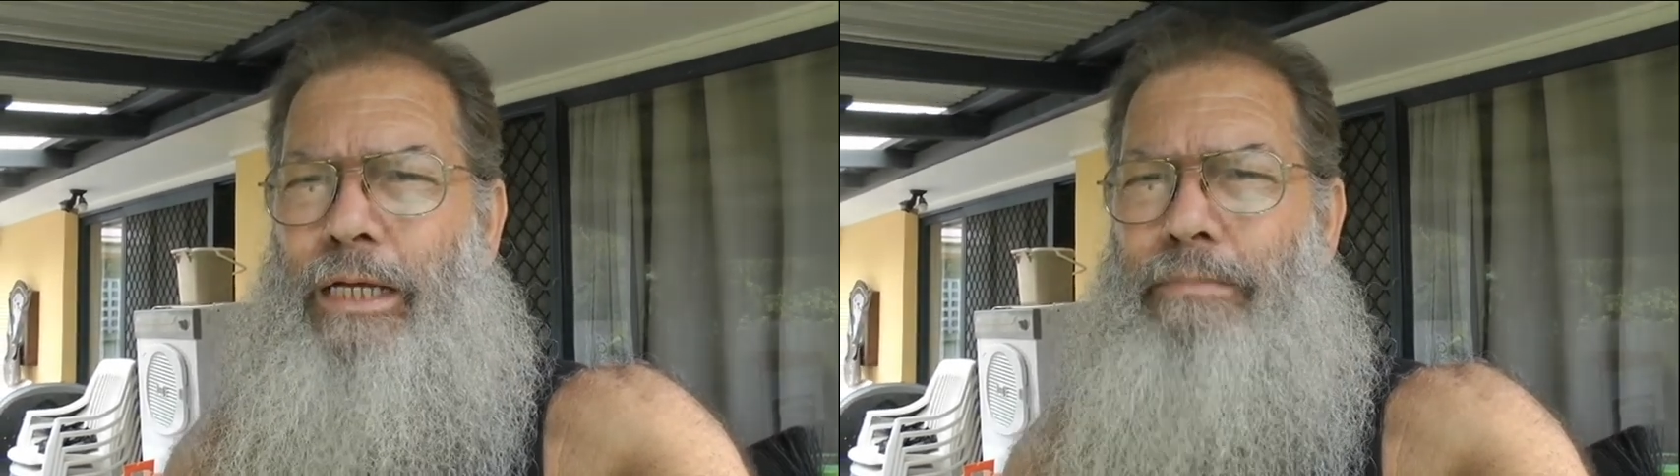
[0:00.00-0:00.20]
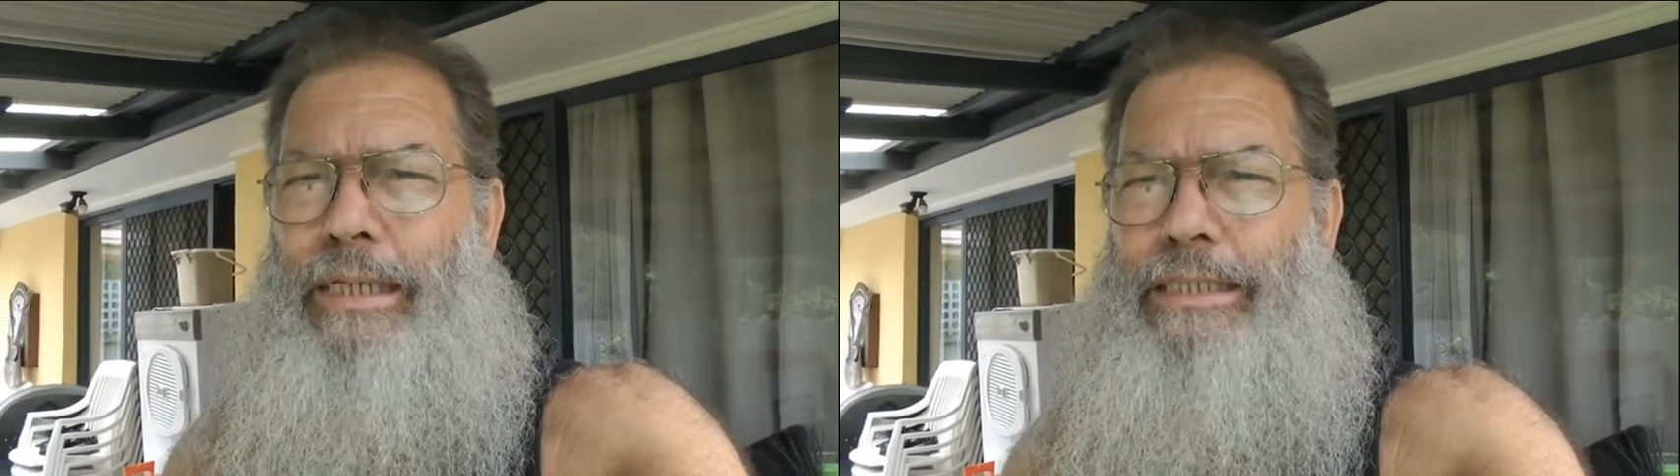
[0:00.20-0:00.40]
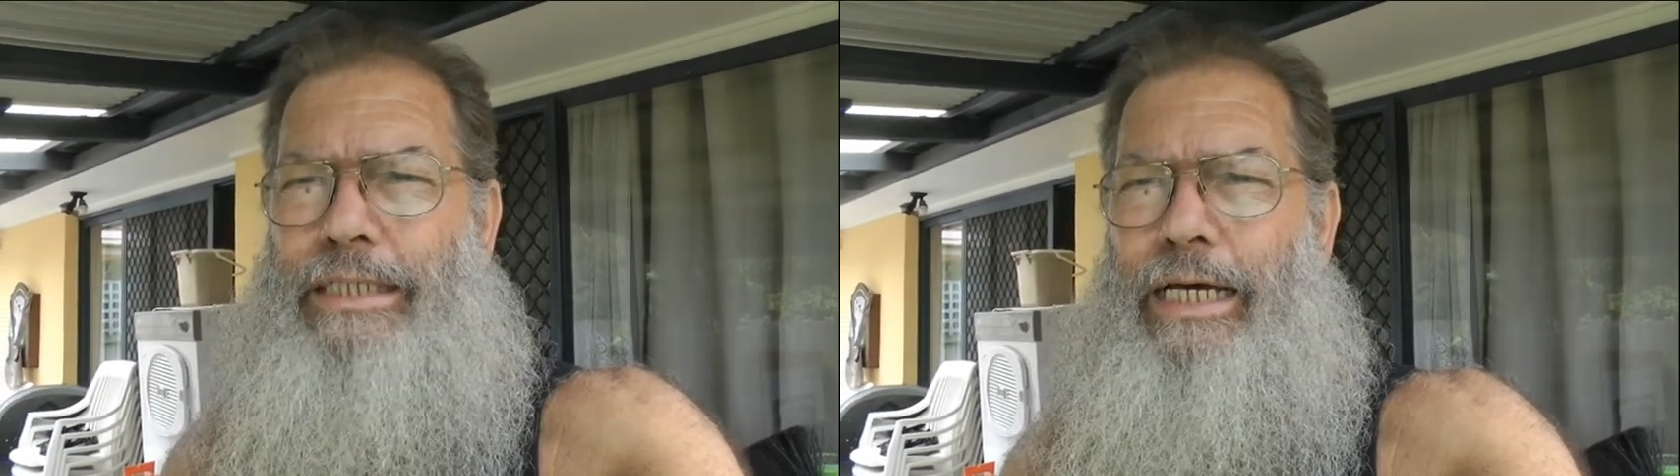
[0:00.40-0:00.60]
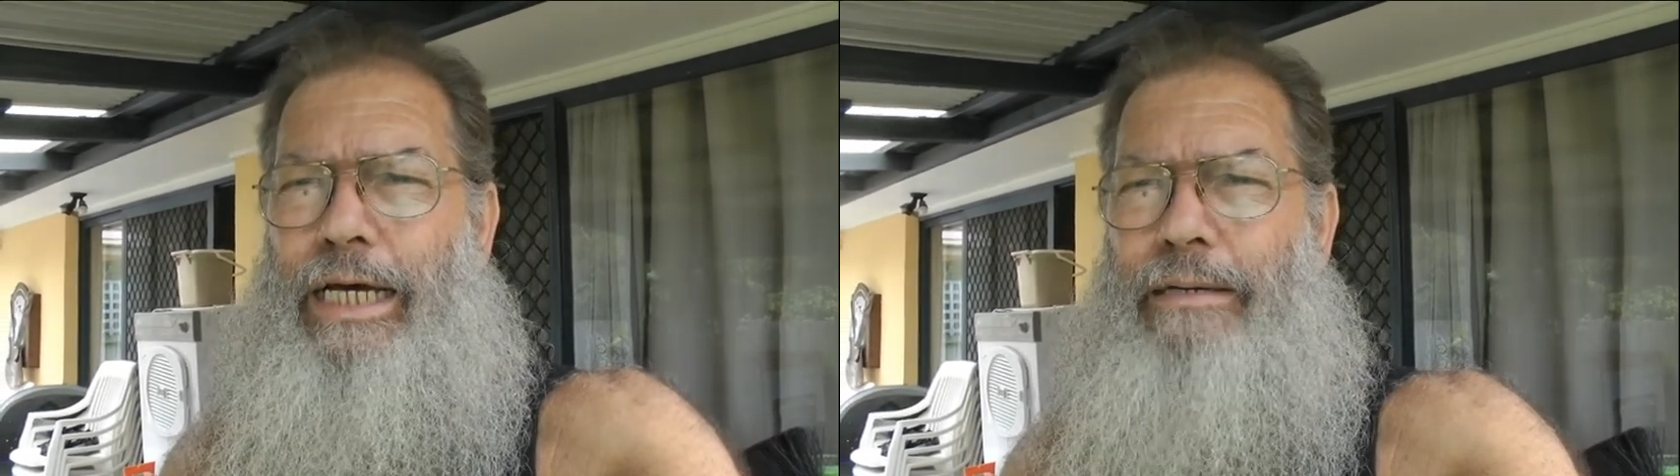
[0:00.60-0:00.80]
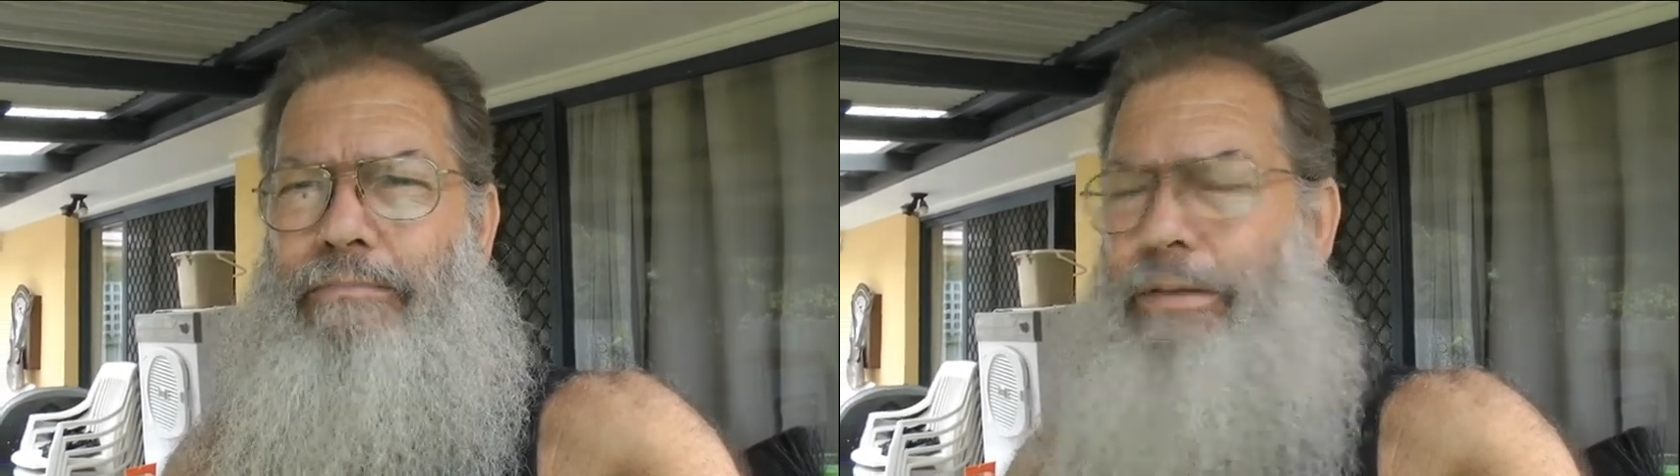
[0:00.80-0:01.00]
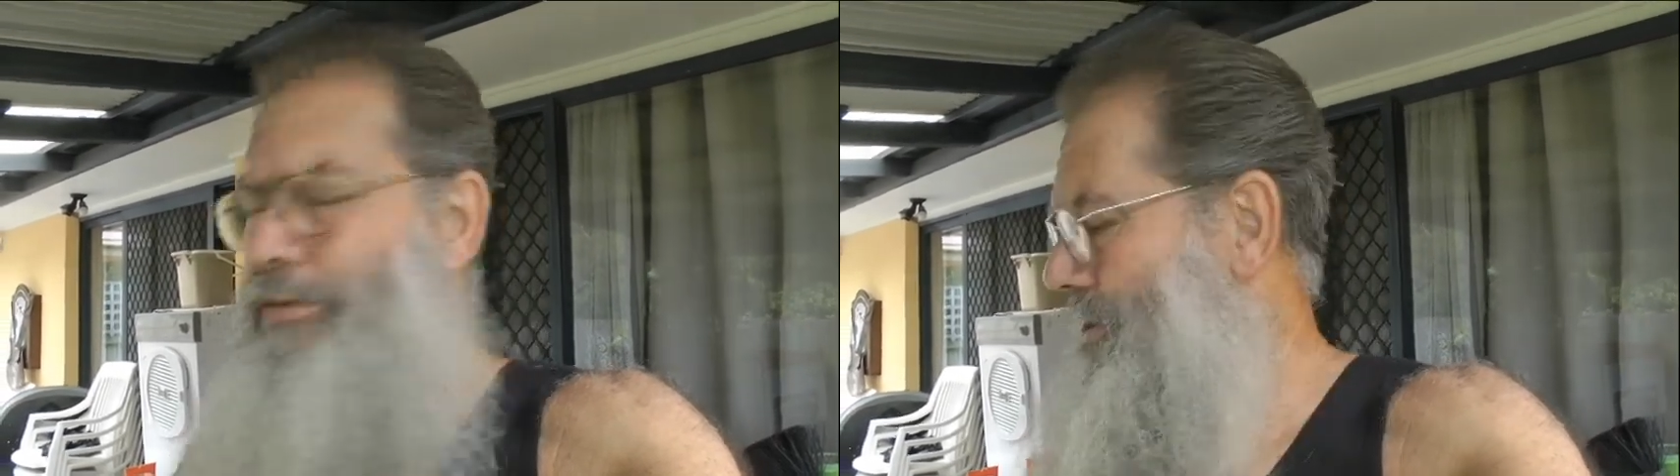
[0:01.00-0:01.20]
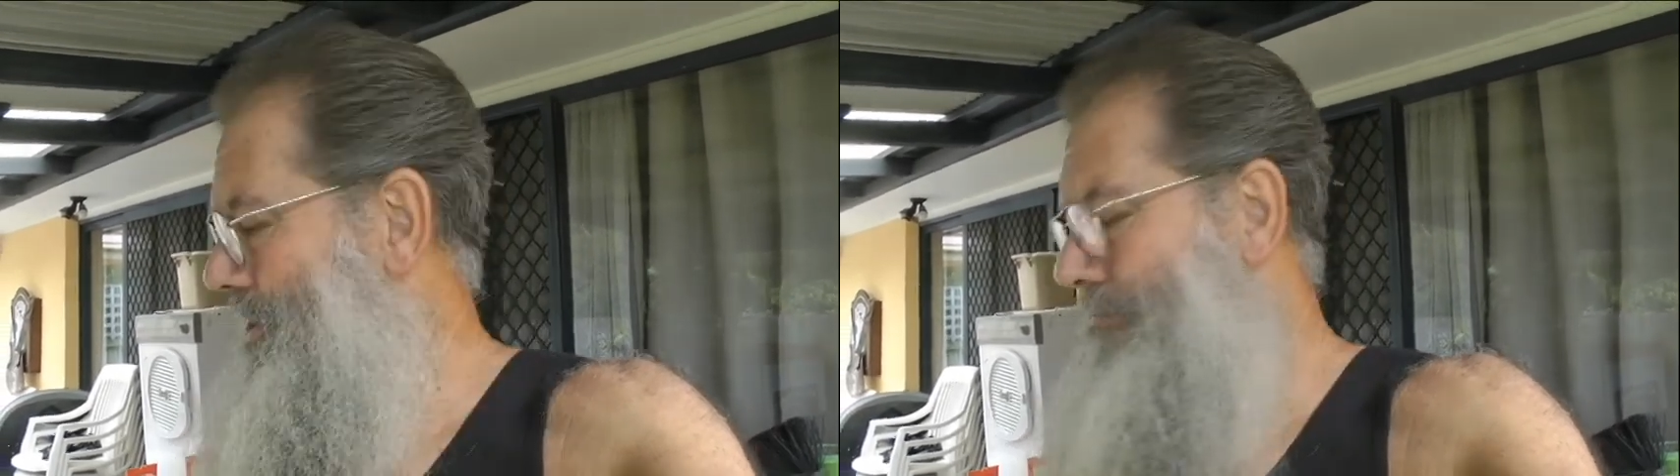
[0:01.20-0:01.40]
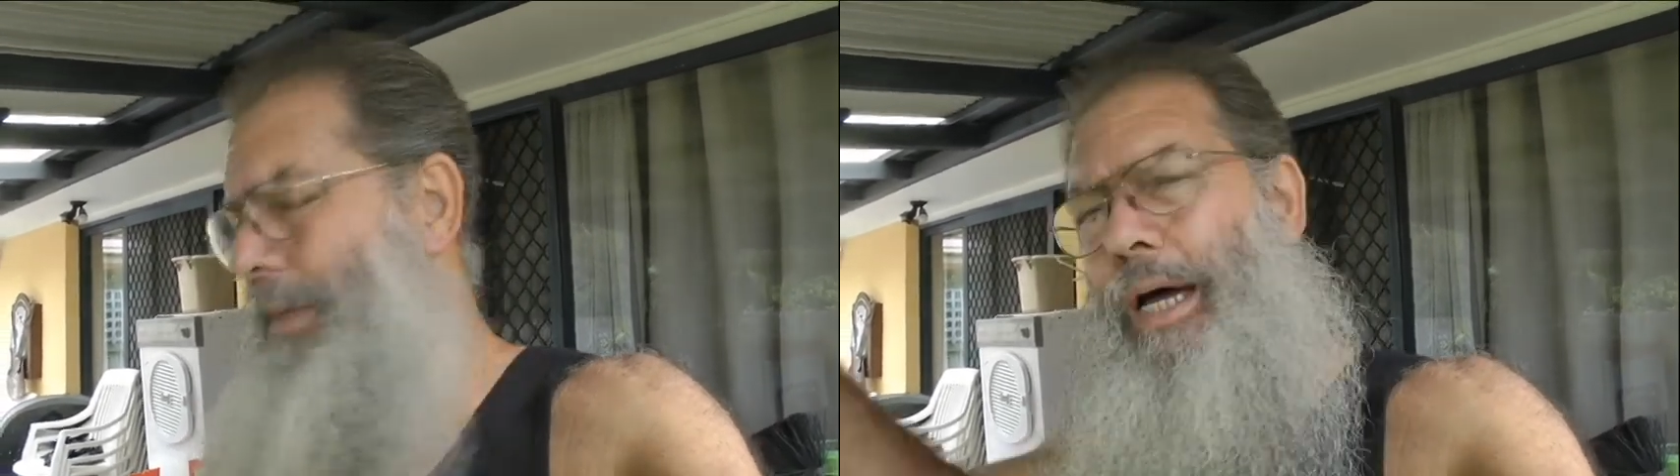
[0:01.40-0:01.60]
But there was
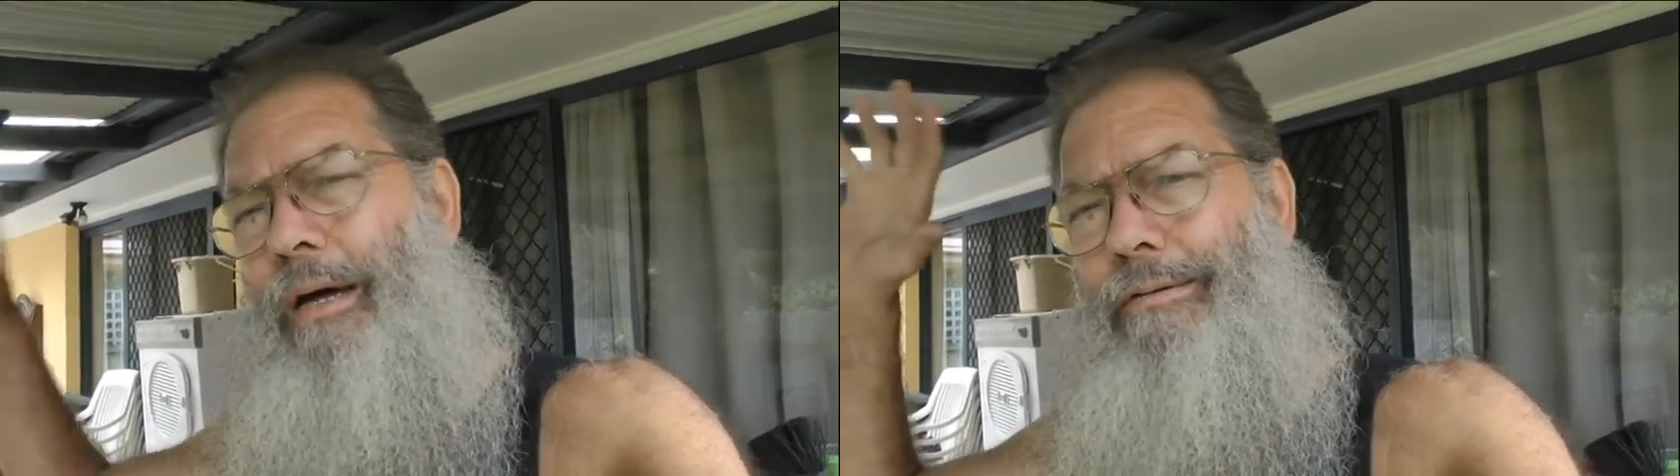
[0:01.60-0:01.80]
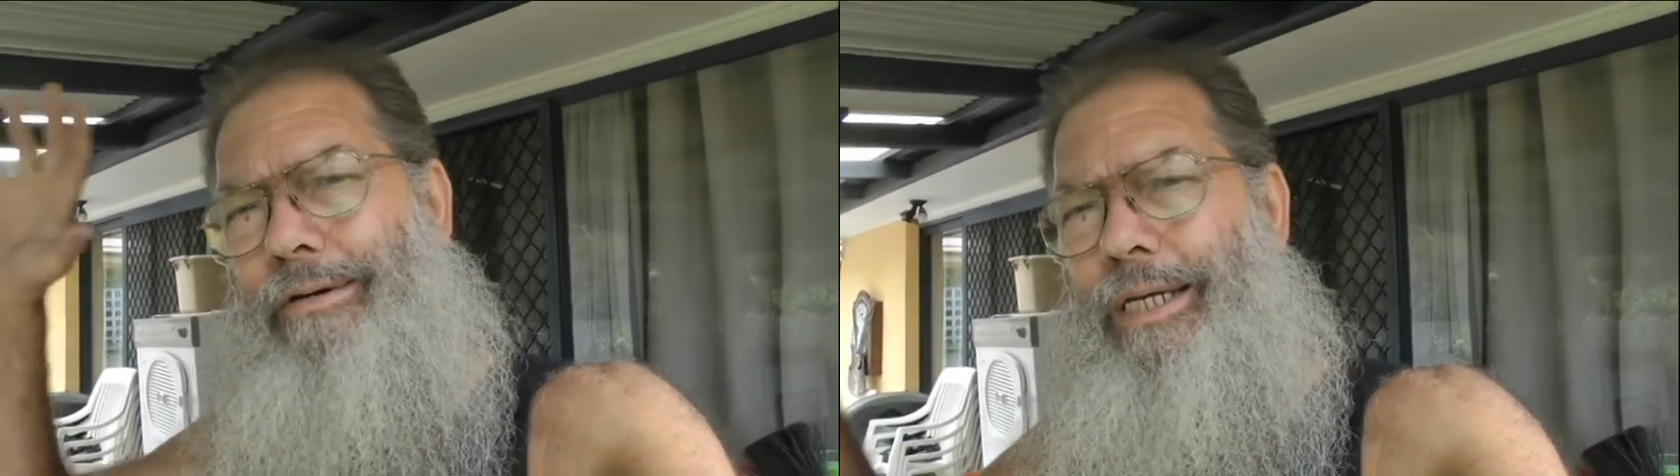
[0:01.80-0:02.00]
smoke